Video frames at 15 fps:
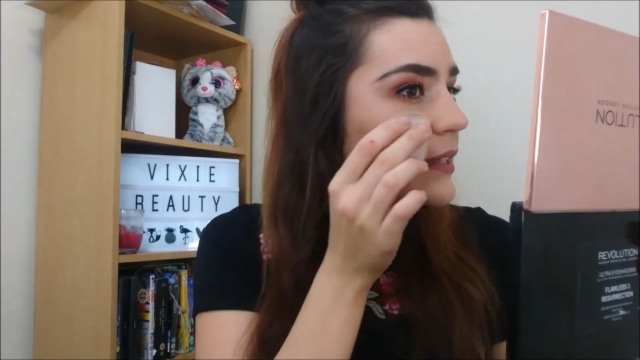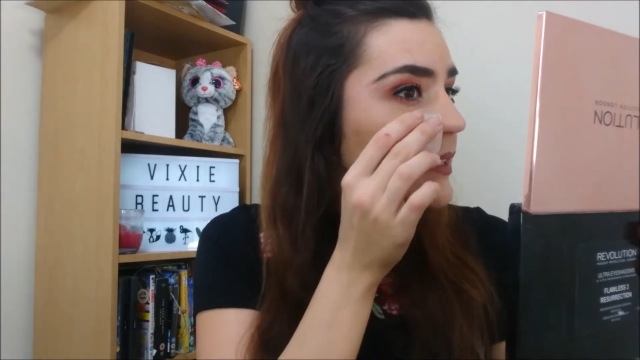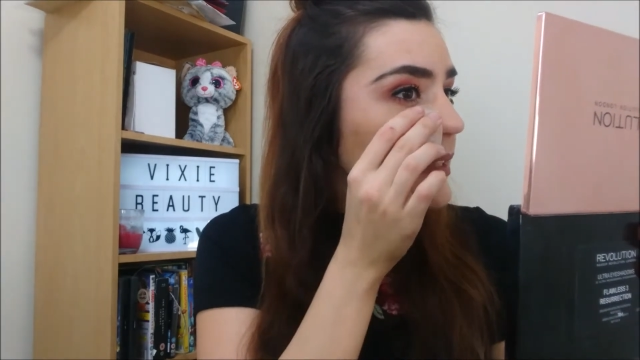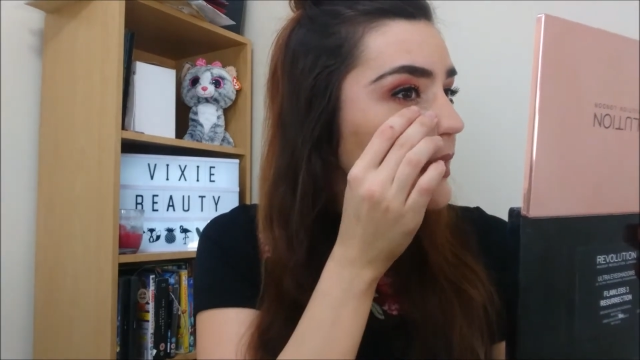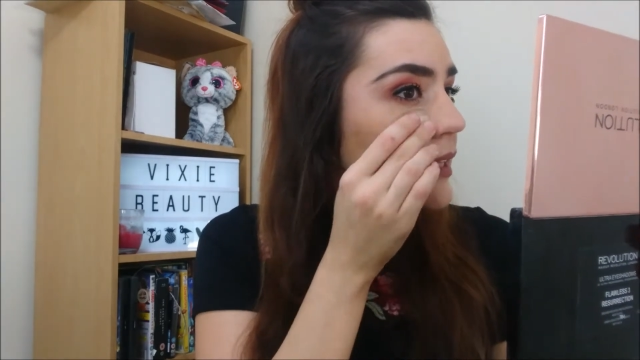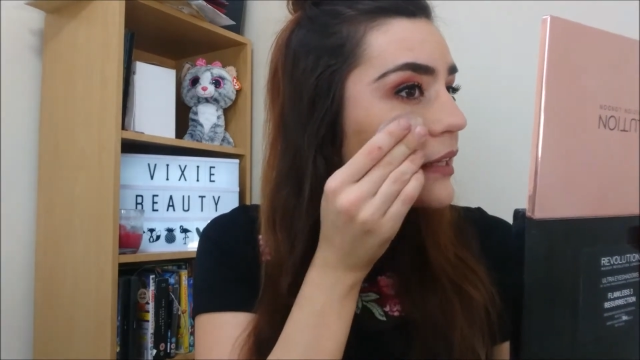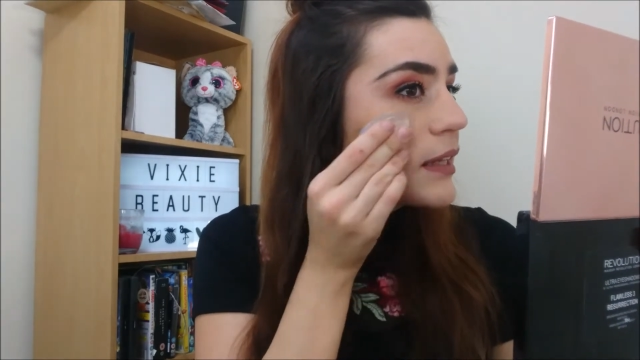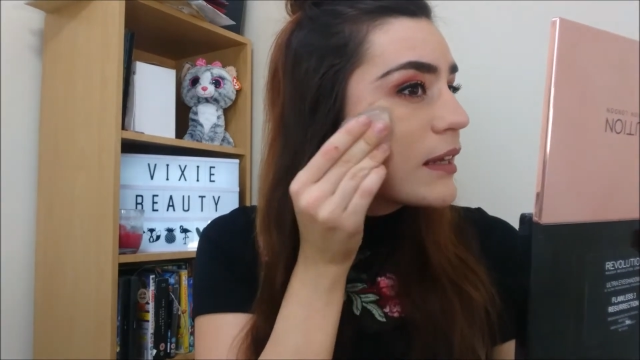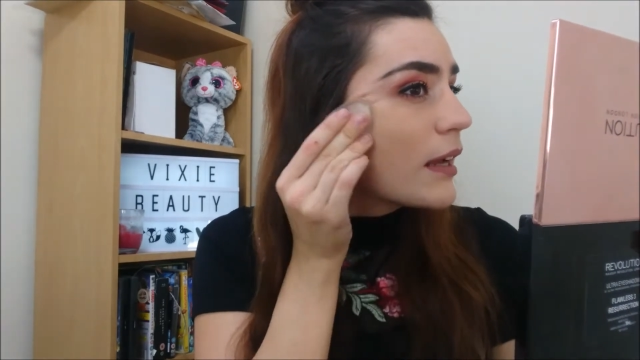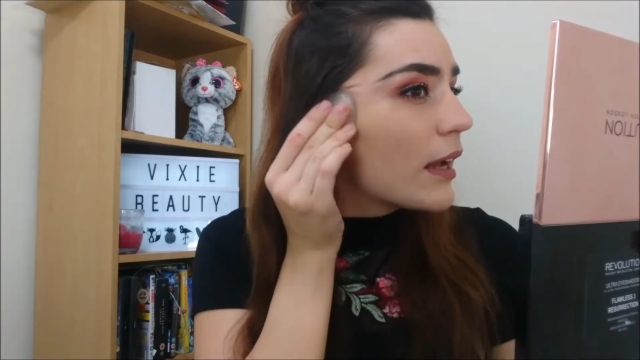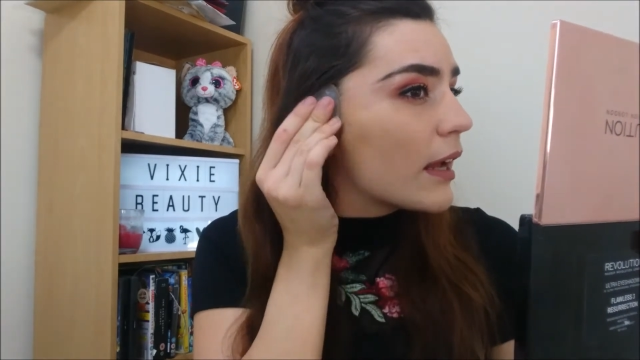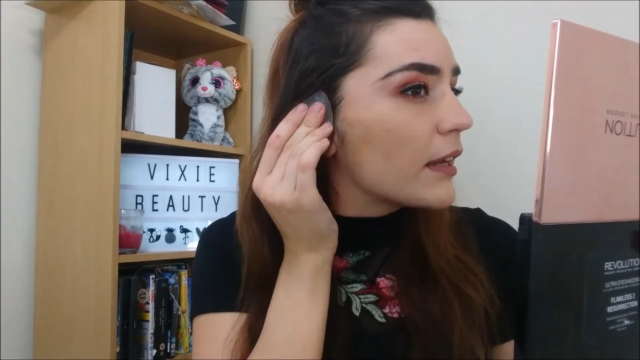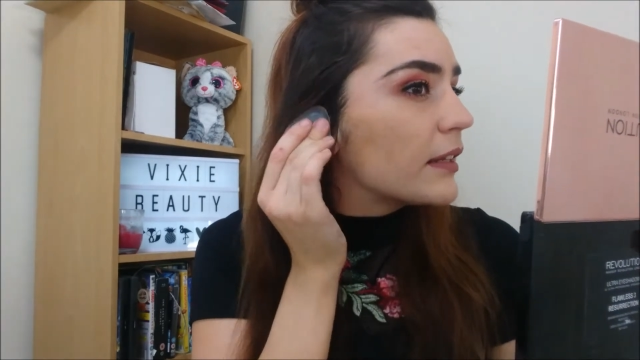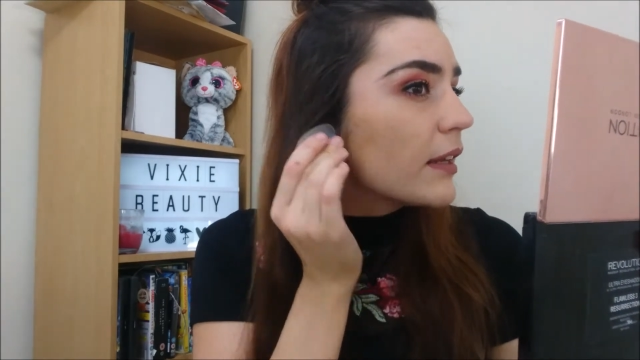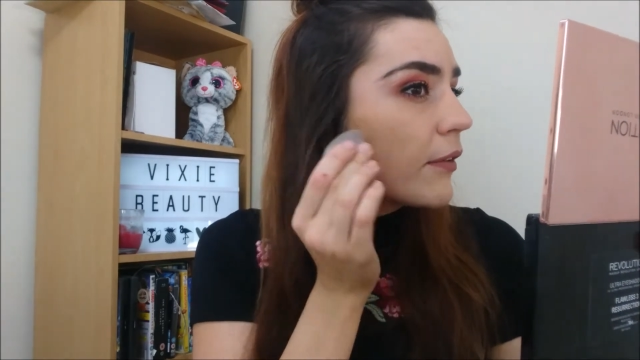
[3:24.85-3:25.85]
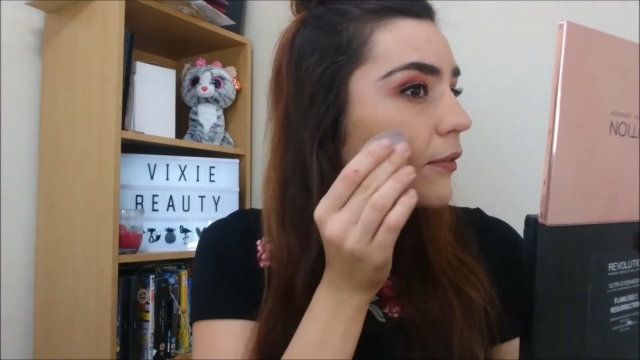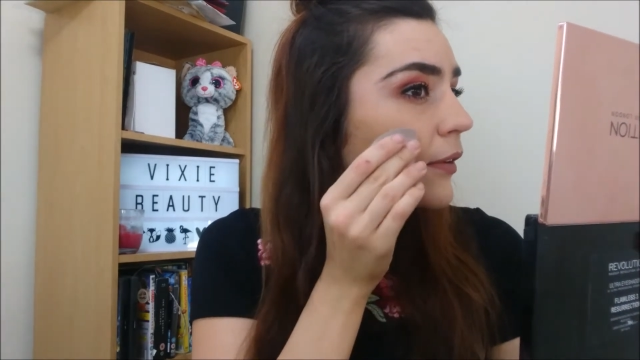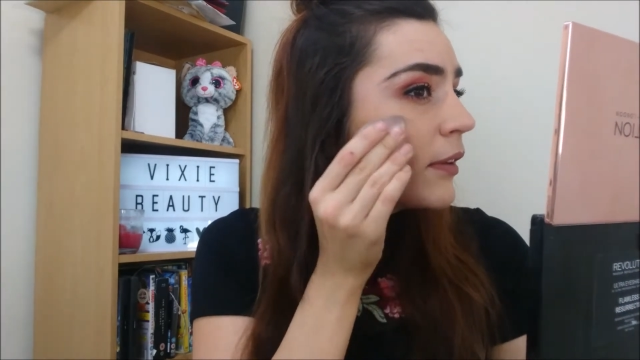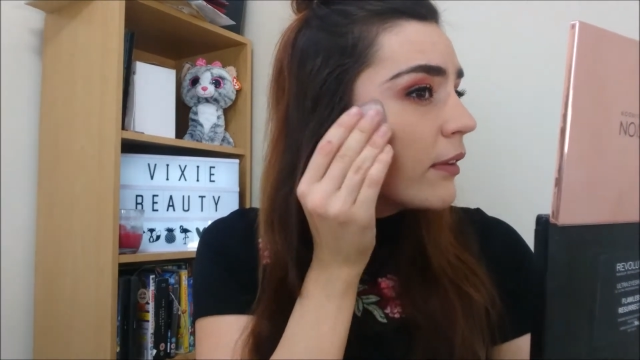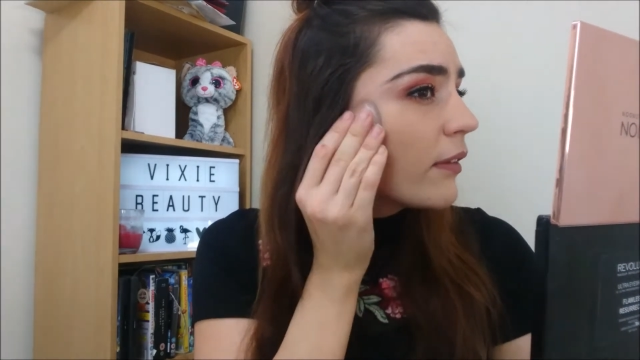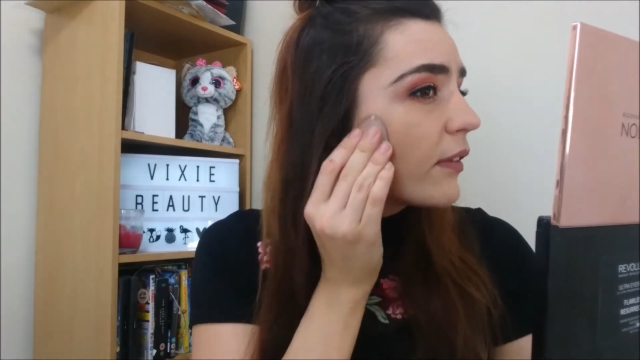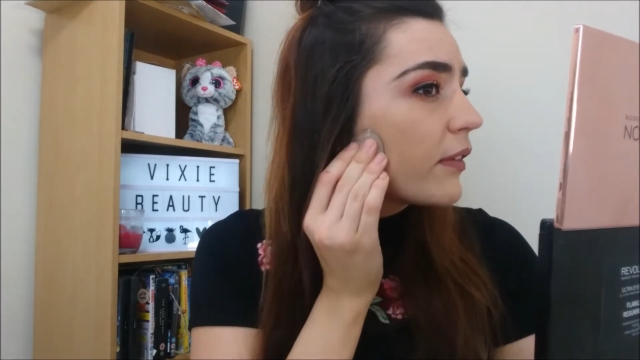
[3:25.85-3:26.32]
see a
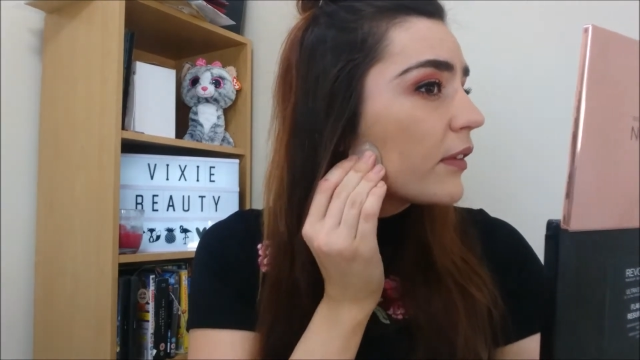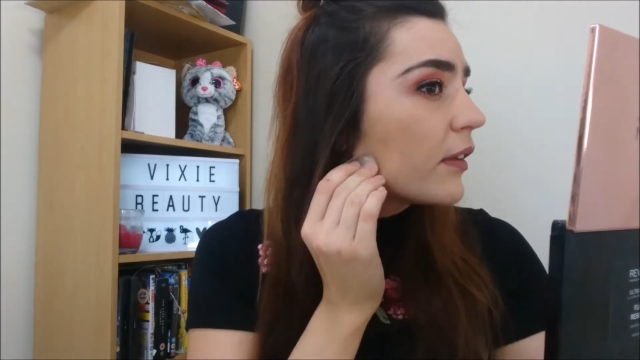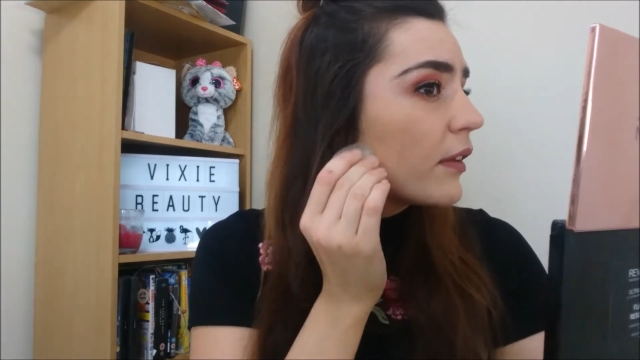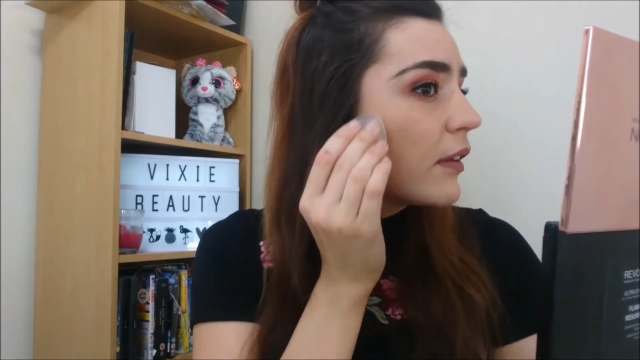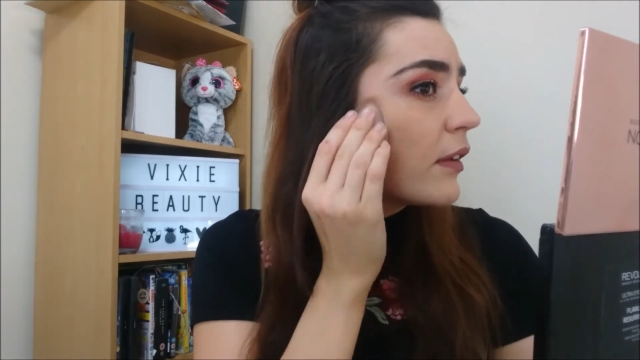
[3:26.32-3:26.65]
difference,